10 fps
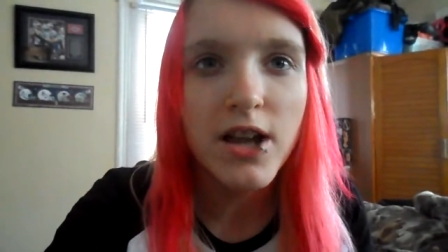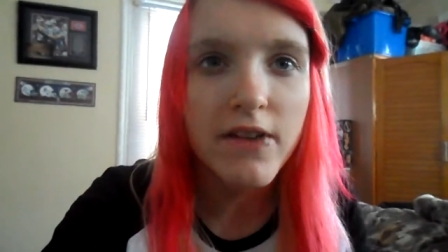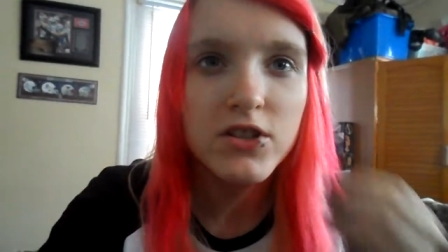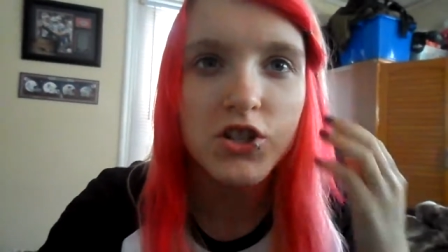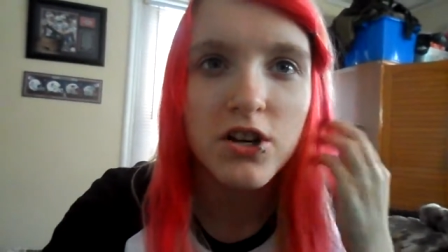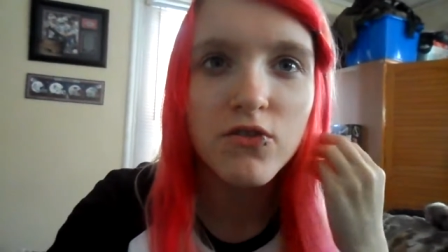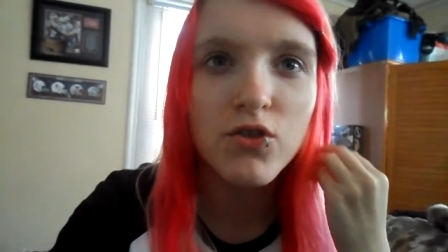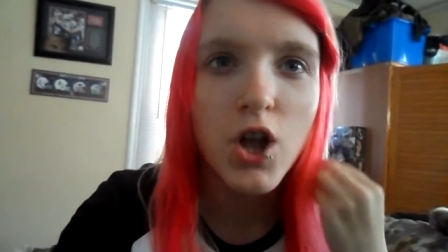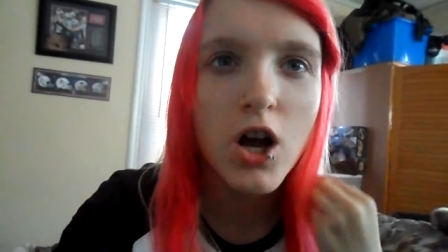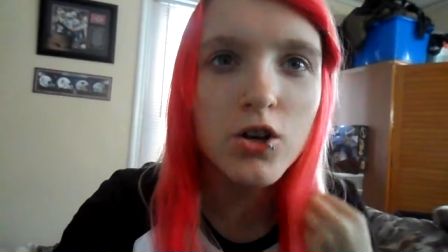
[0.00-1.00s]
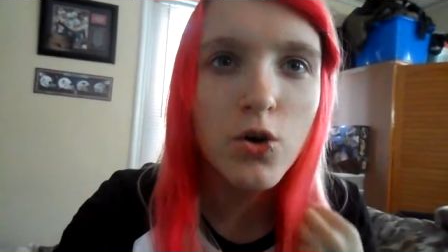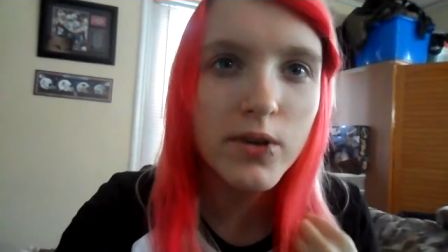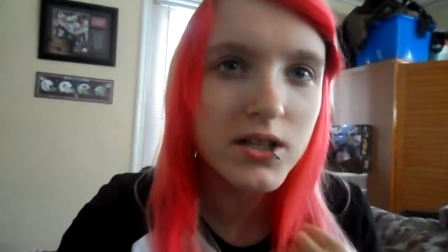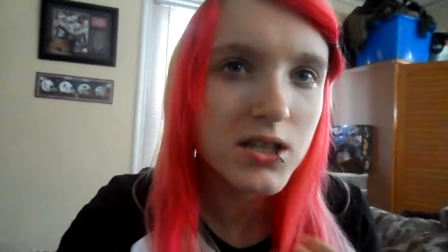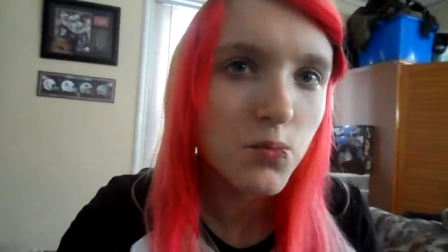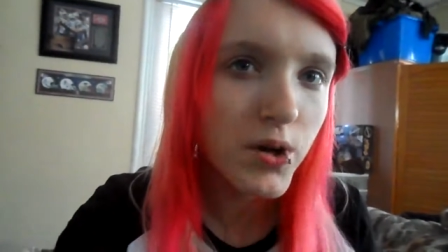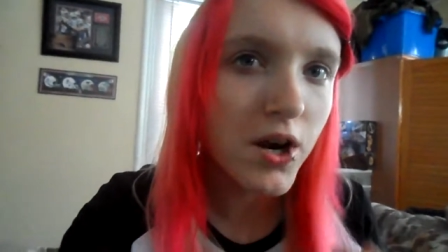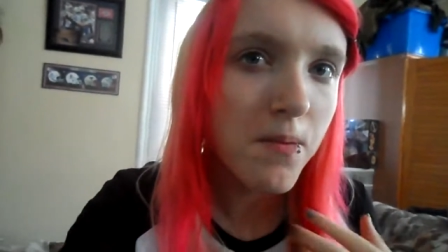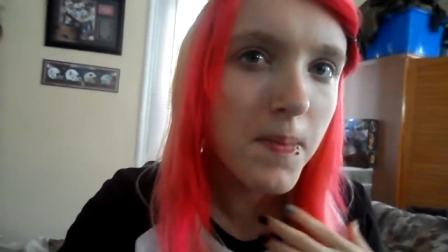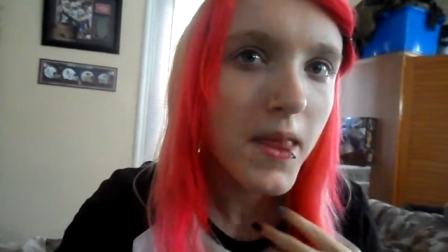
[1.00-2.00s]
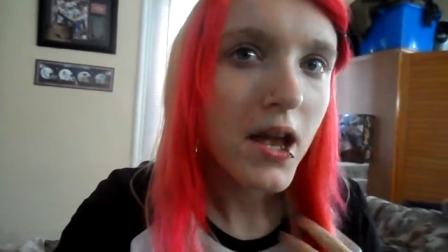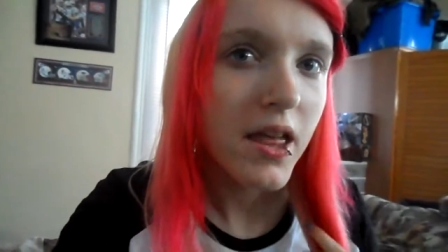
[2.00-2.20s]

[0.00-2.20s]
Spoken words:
haven't done a vlog going somewhere,